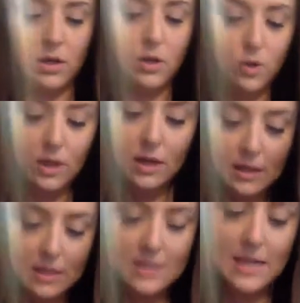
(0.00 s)
you can
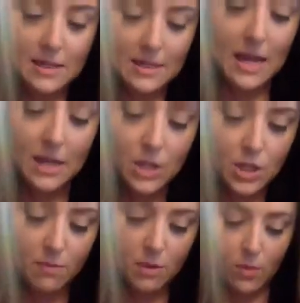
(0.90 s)
cut this out into any
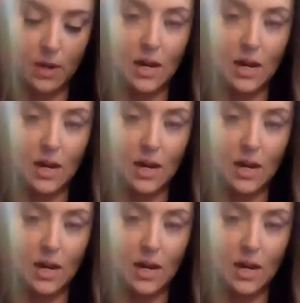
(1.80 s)
shape that you want.